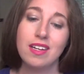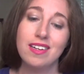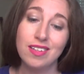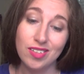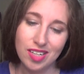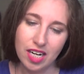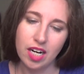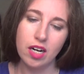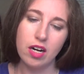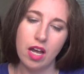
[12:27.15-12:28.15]

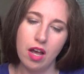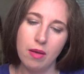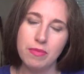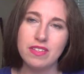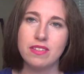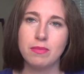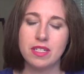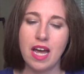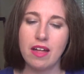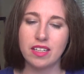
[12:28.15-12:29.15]
Nillionare. This is
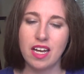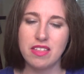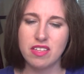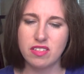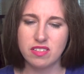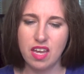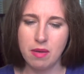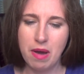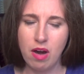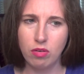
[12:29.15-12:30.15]
metallic. I think this
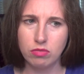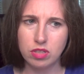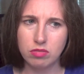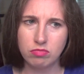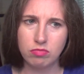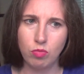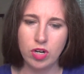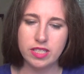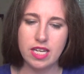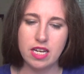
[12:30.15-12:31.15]
came out, I
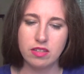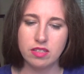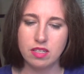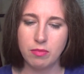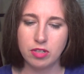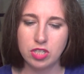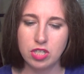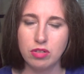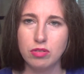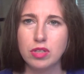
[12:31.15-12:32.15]
want to say, in the summer
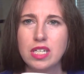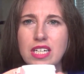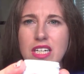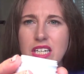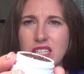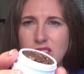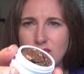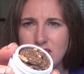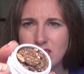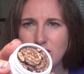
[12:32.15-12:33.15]
too. So
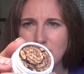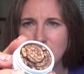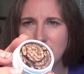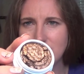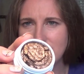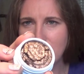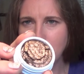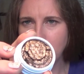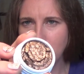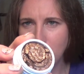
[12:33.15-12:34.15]
this is what it looks
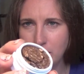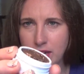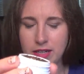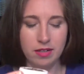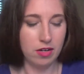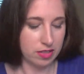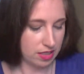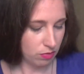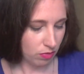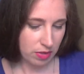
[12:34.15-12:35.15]
like broken. I'll
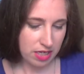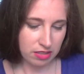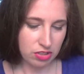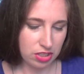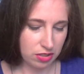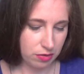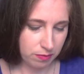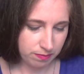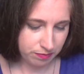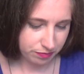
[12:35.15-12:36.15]
see what we can
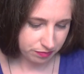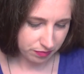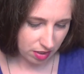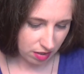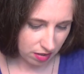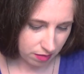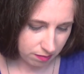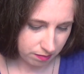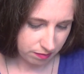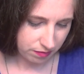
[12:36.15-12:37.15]
do.
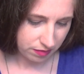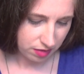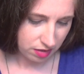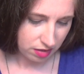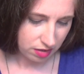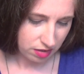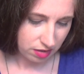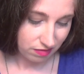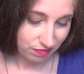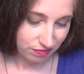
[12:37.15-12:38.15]

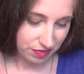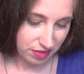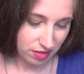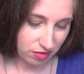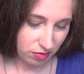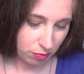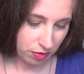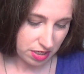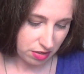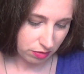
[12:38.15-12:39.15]
It's still
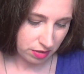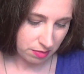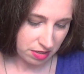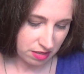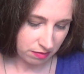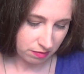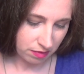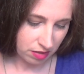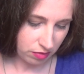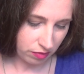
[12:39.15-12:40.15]
pretty creamy.
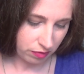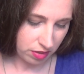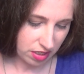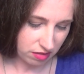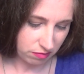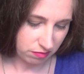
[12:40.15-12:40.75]
I don't know if we can